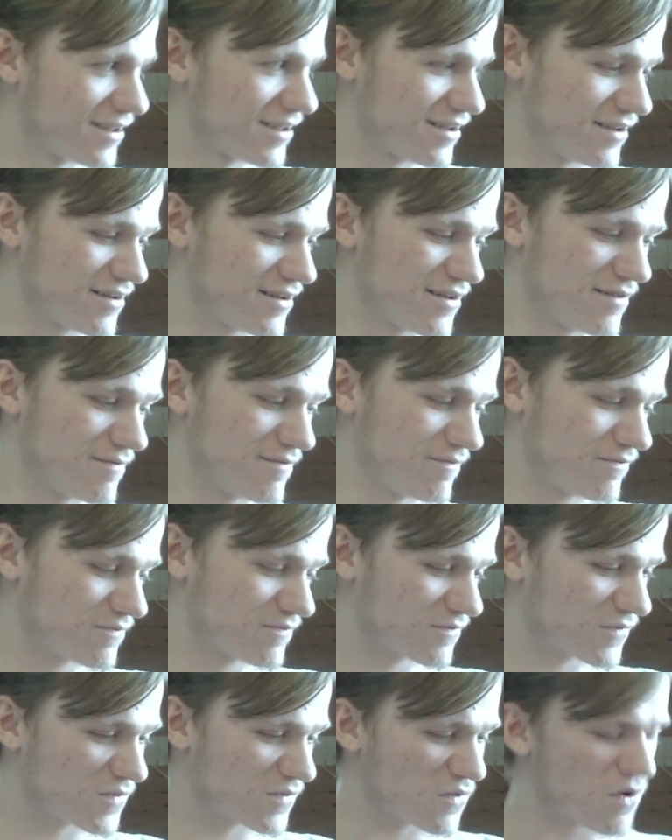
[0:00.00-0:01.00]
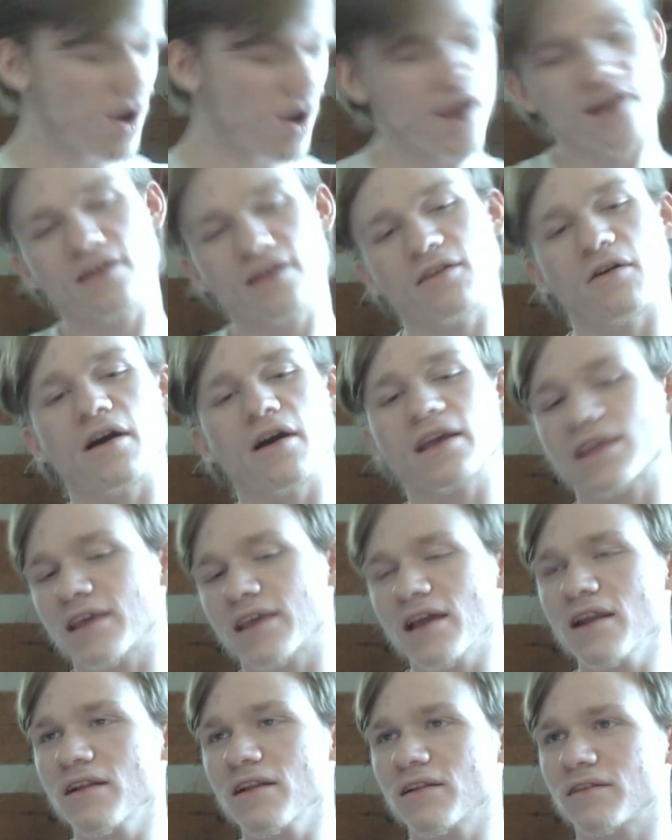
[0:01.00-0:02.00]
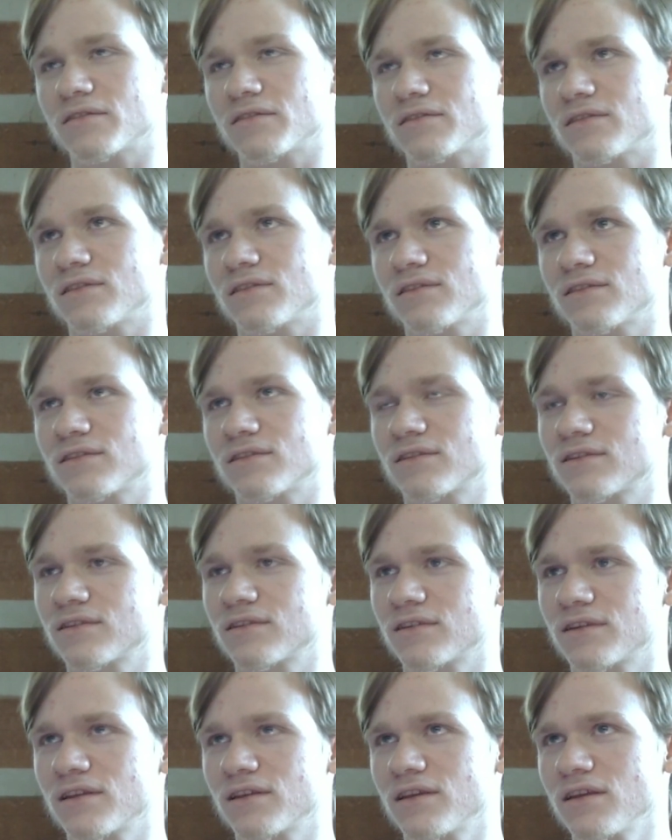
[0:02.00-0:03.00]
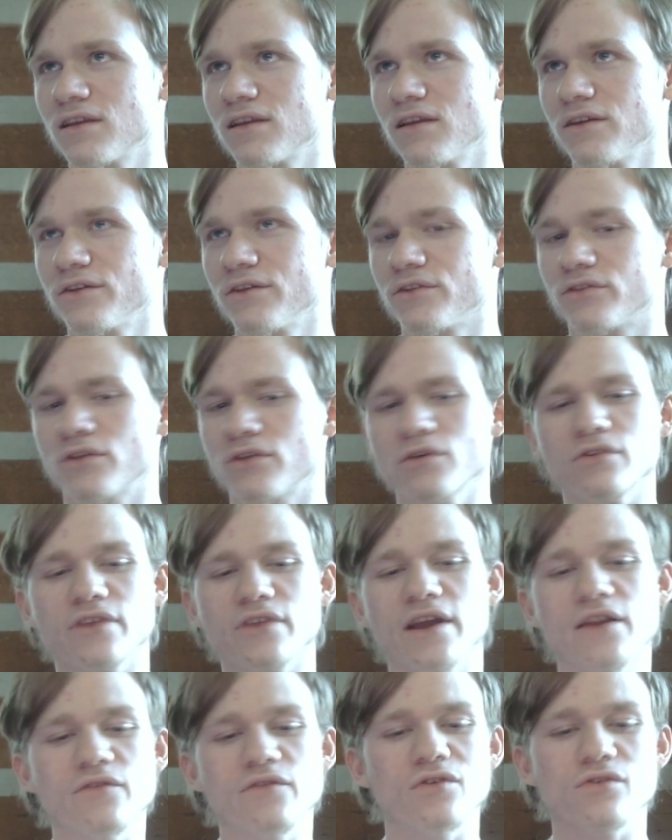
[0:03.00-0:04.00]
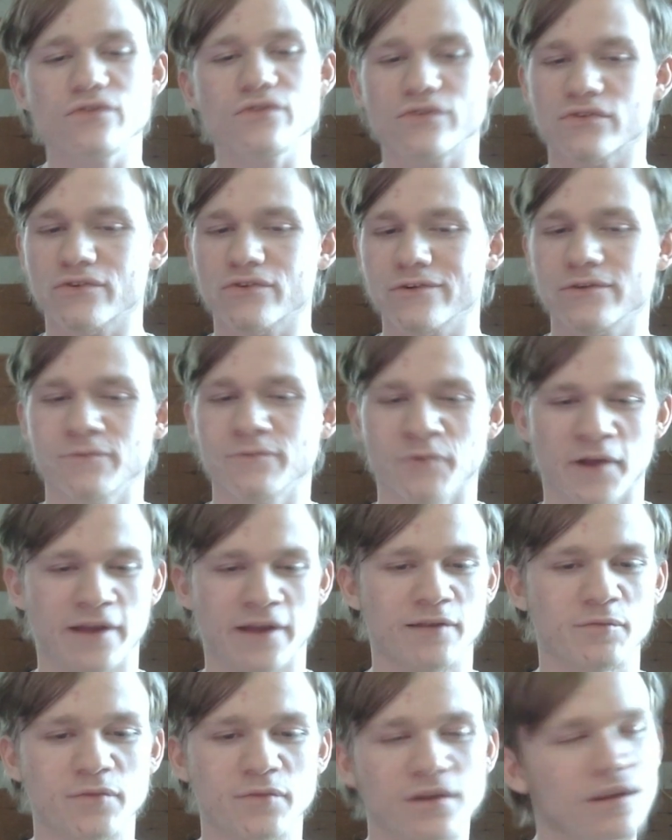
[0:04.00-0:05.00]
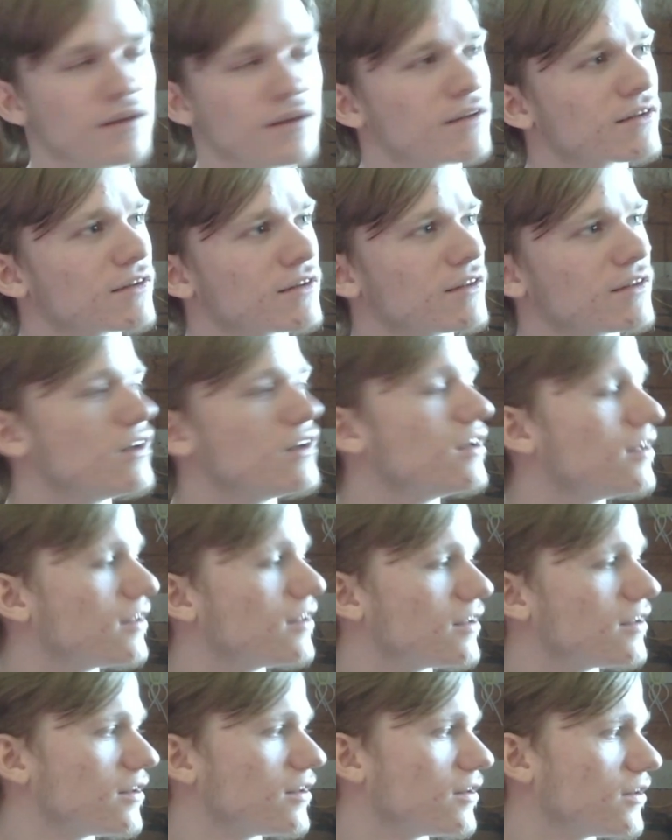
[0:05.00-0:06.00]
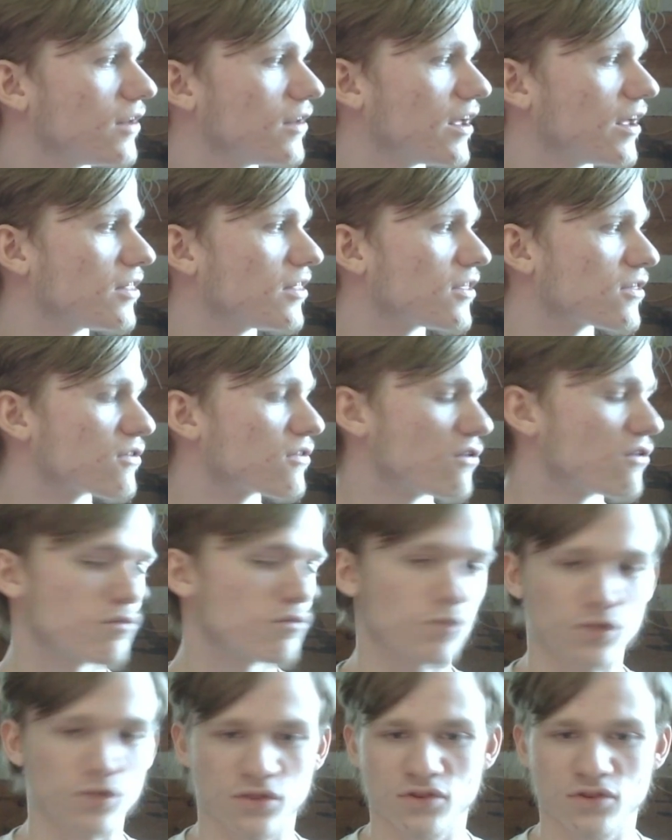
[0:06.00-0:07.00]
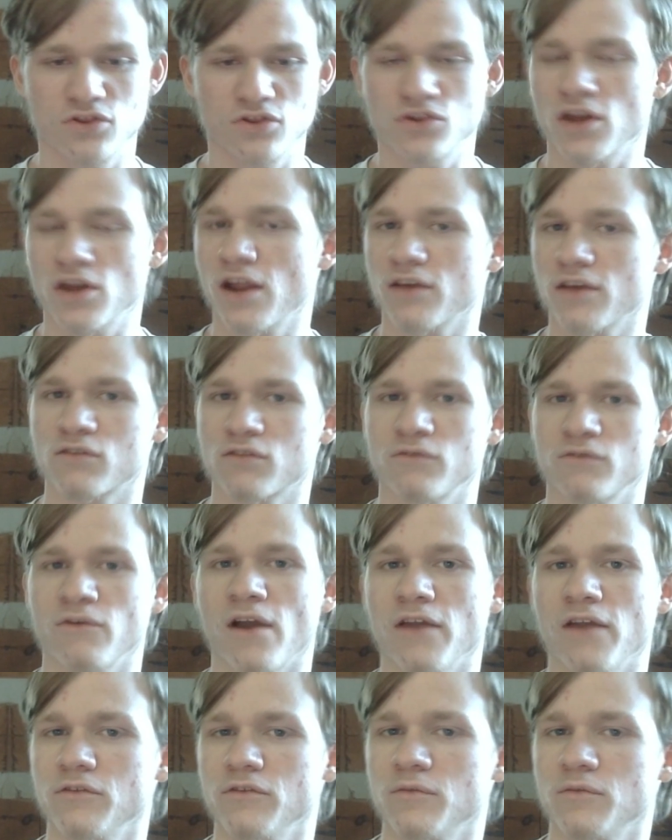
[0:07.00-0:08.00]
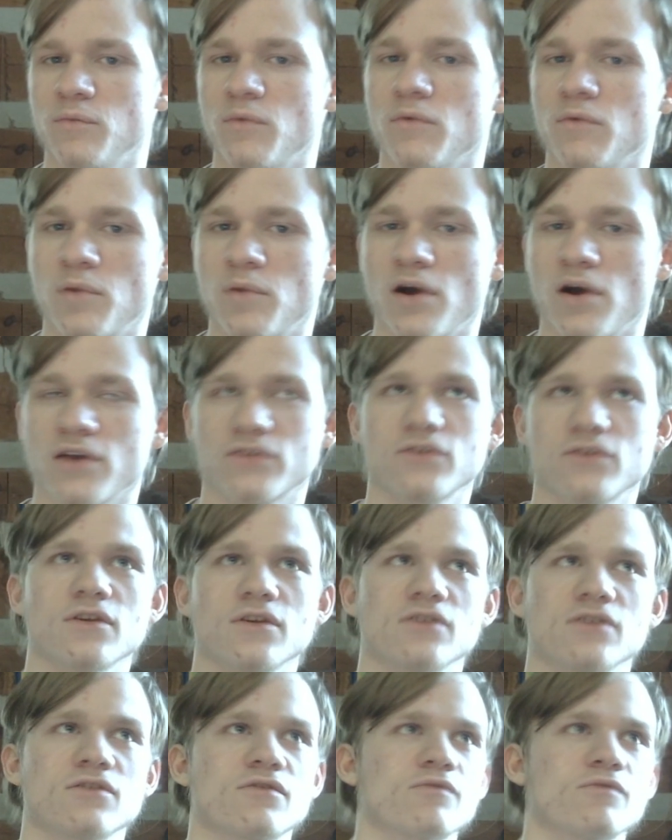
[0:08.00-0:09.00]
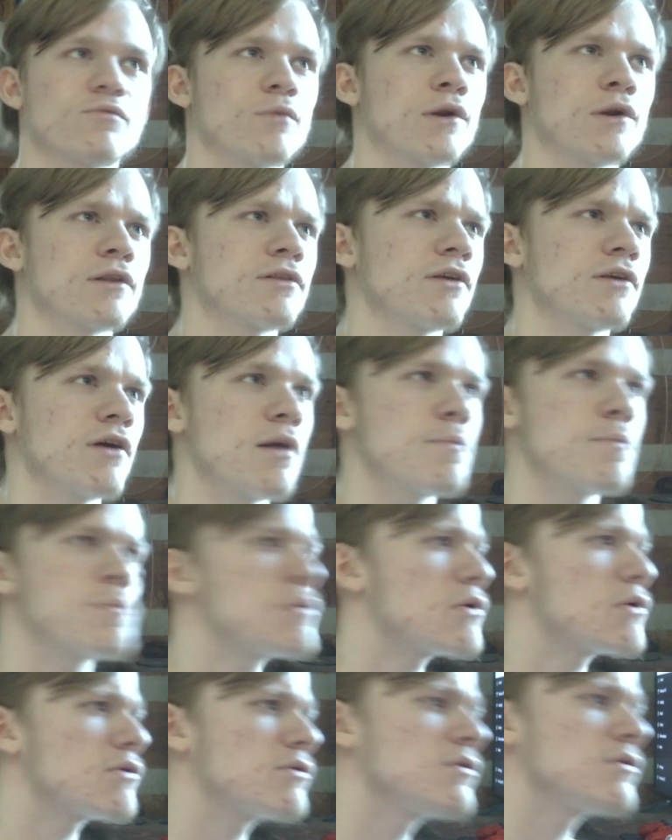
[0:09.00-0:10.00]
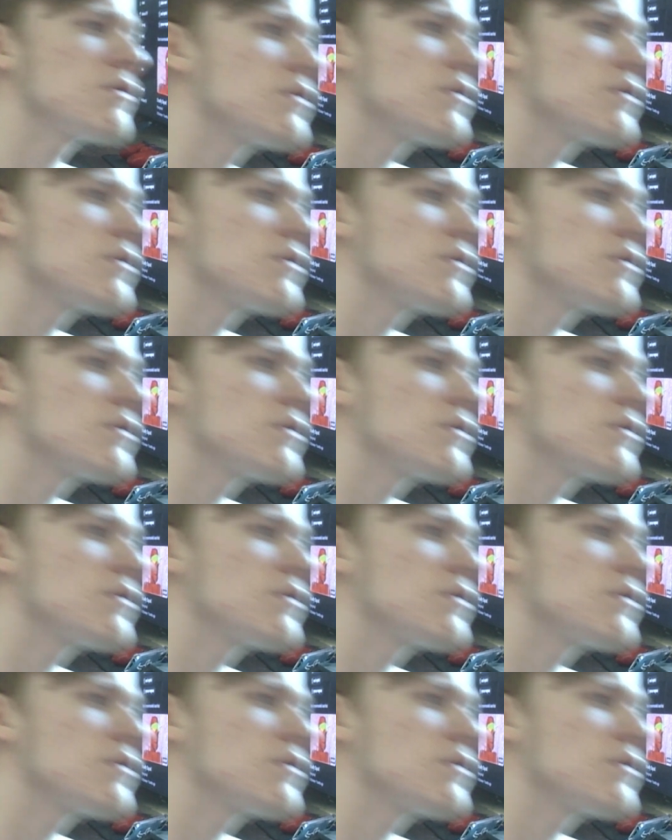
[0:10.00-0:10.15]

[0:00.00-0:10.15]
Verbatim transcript: Um, I don't know, I kind of, those kind of videos just started randomly. Like, they started with Jedi Survivor bosses I just wanted to upload,